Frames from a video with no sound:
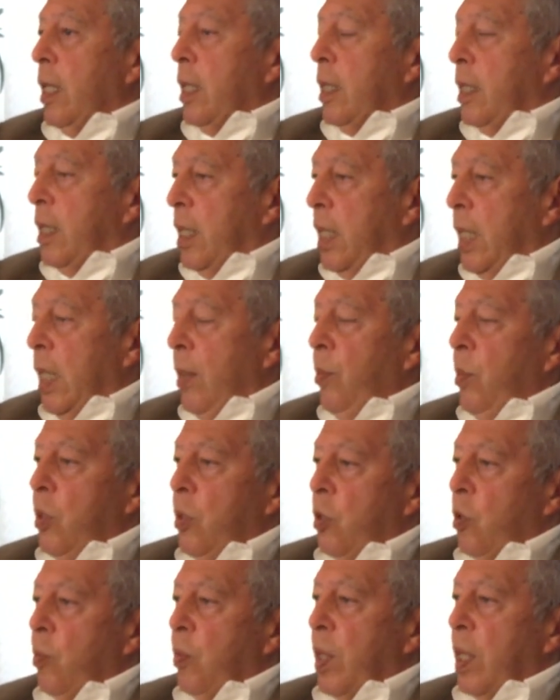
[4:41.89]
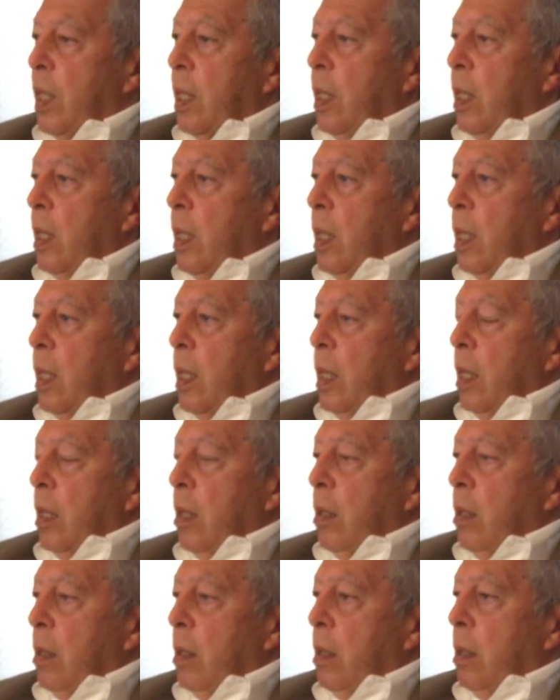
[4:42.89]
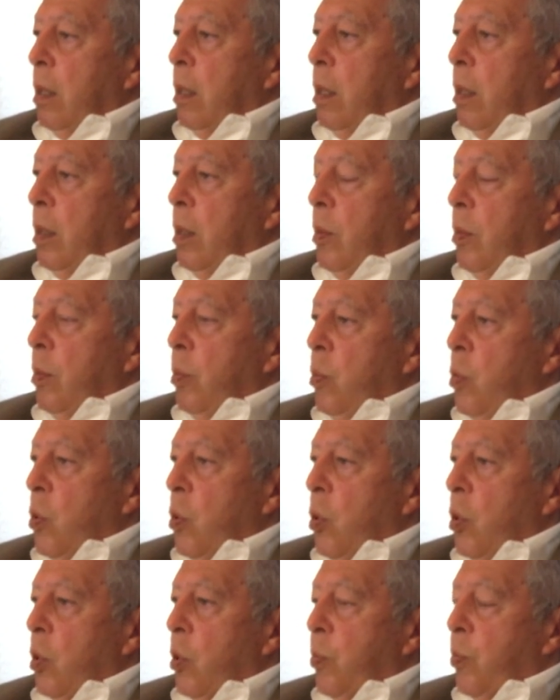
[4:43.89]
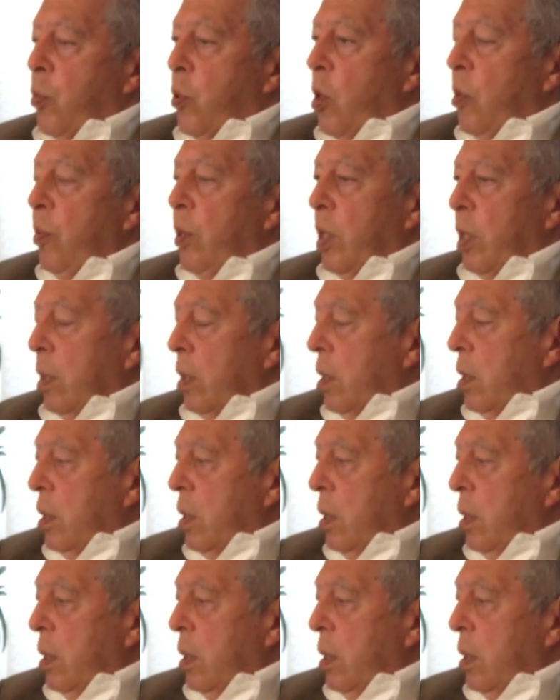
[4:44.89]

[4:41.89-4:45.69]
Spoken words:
seems to be more prominent.